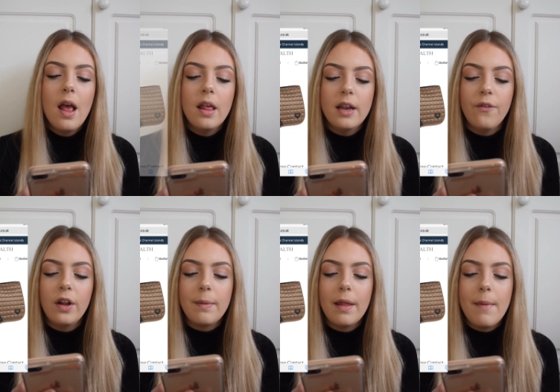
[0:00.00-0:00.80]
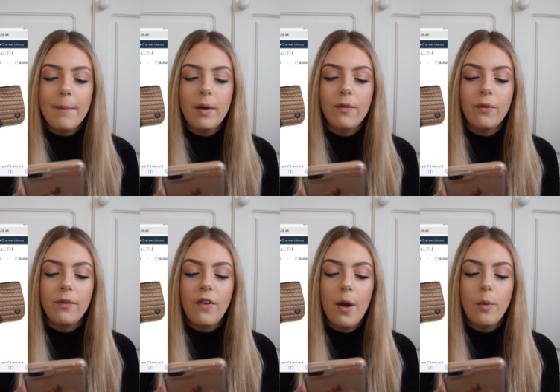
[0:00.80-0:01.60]
the difference about the memory
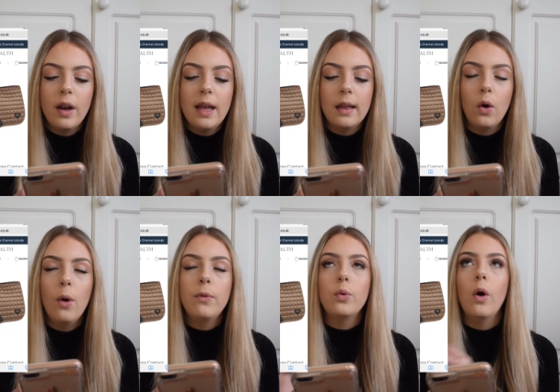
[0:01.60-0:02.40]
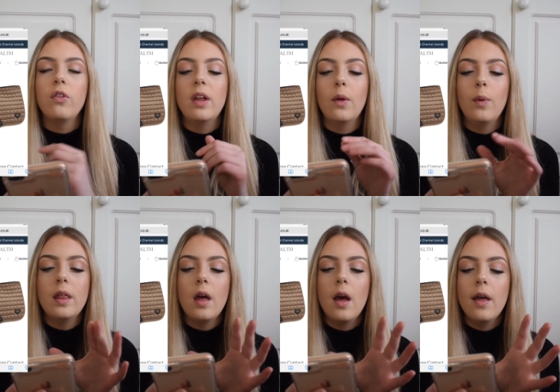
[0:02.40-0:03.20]
foam one is up towards near the
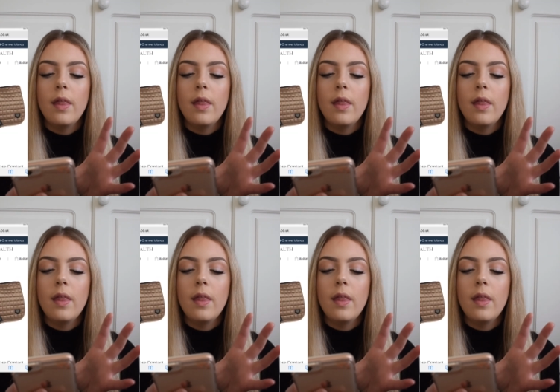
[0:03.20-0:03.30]
wither